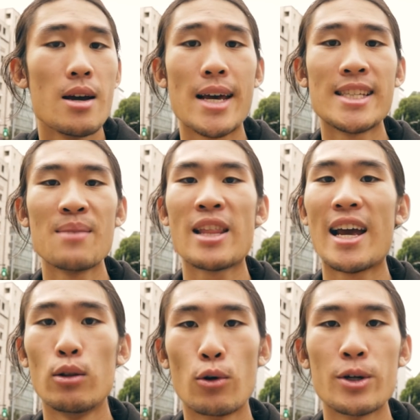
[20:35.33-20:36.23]
That's something
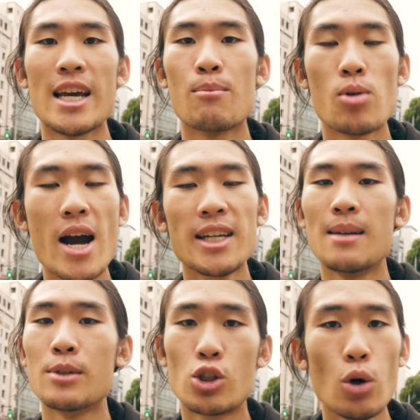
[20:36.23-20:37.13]
that I learned and practiced.
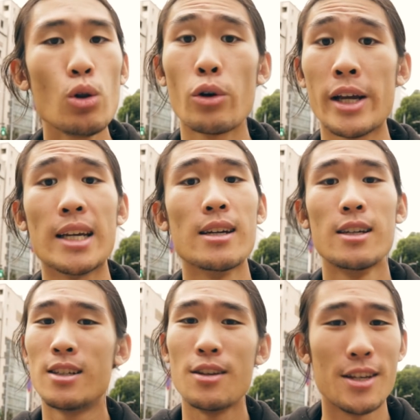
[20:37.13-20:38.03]
I'm still learning
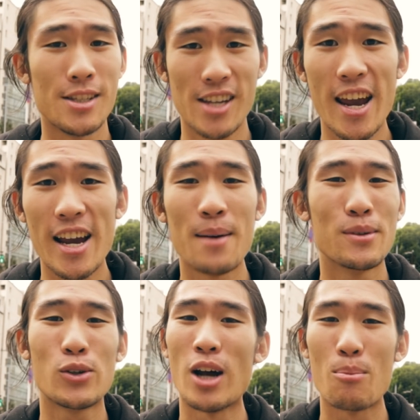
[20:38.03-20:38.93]
to this day. I'm
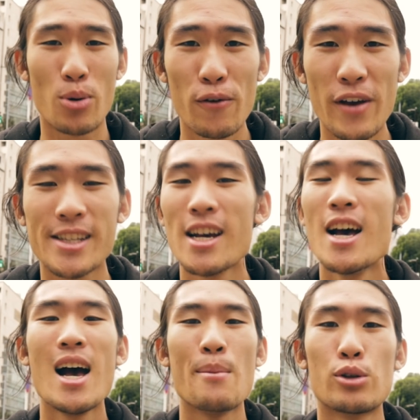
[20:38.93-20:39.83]
still not perfect.
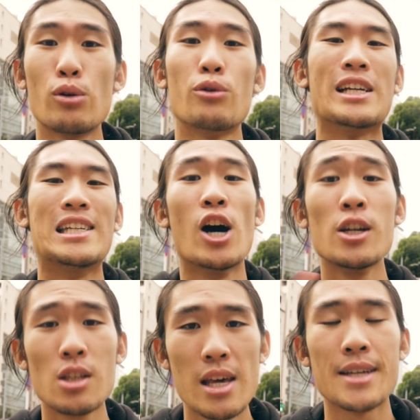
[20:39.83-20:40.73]
I'm still learning
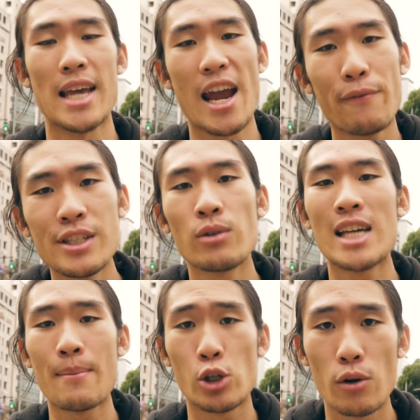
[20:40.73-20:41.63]
tons of things. Every single
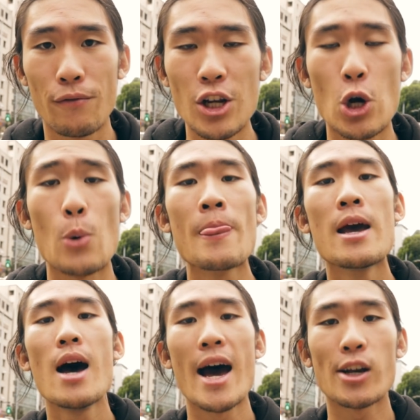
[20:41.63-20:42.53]
time I shoot a video,
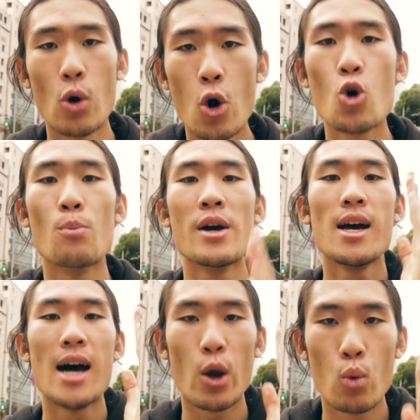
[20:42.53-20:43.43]
I go home,
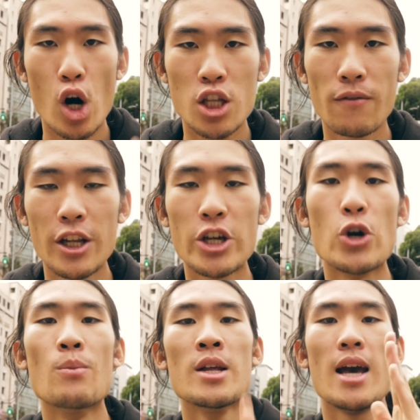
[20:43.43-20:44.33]
I watch the
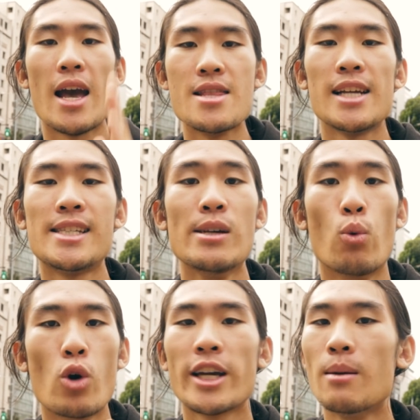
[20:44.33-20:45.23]
video, and then I see
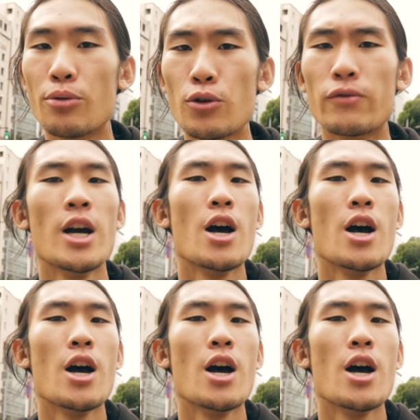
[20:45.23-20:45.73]
where I can improve.